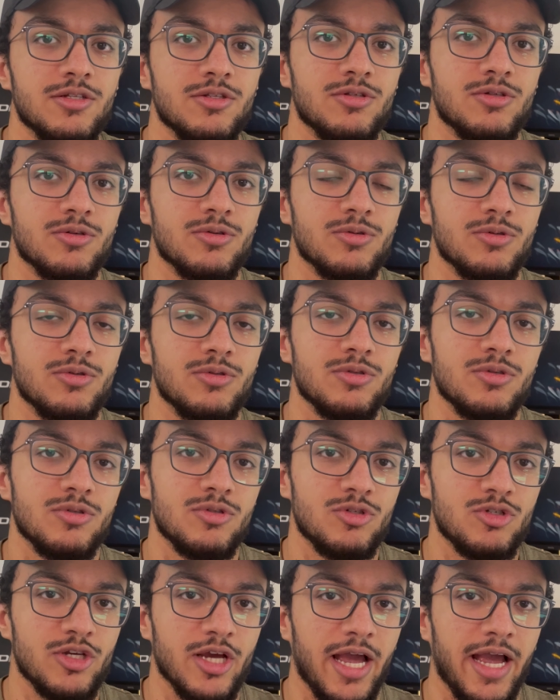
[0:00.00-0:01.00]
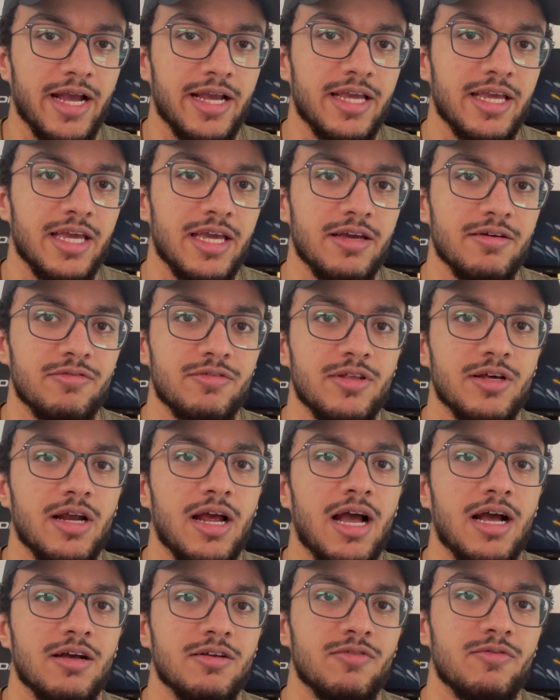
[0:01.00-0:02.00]
to check if there
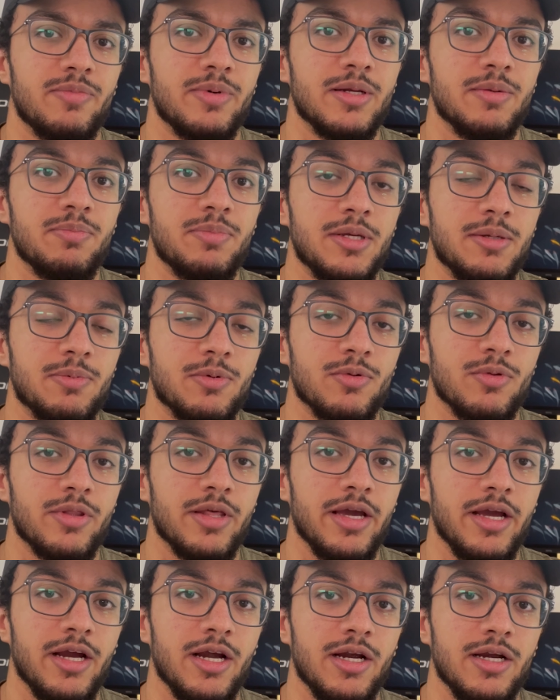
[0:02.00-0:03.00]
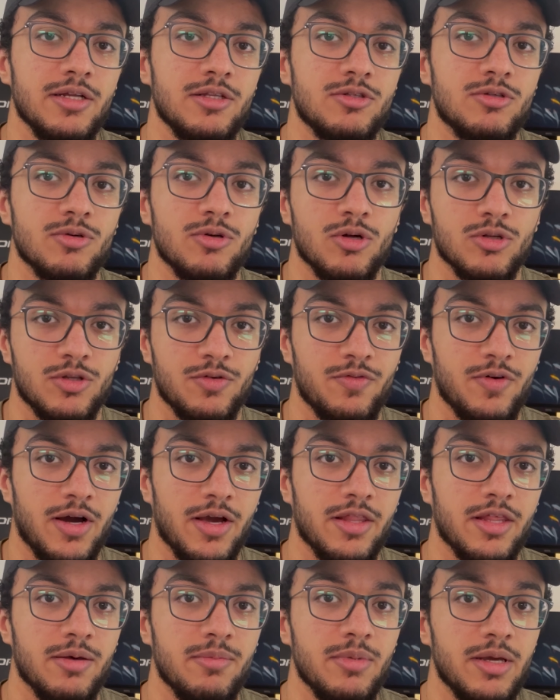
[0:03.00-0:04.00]
have been people there, to
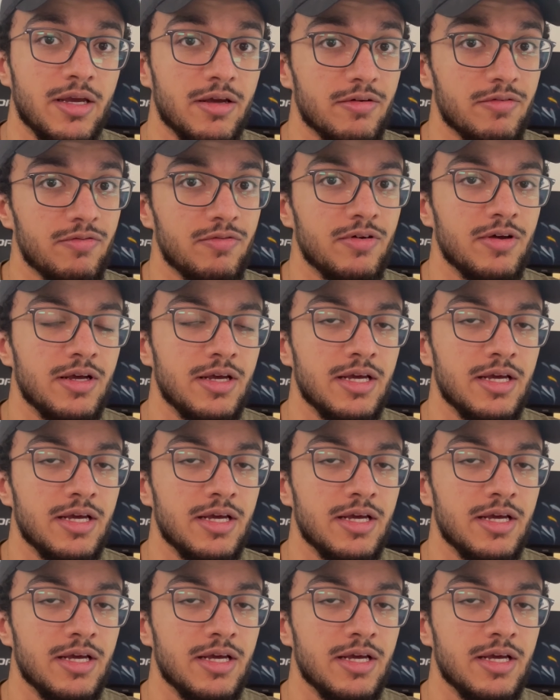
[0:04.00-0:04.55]
notify them if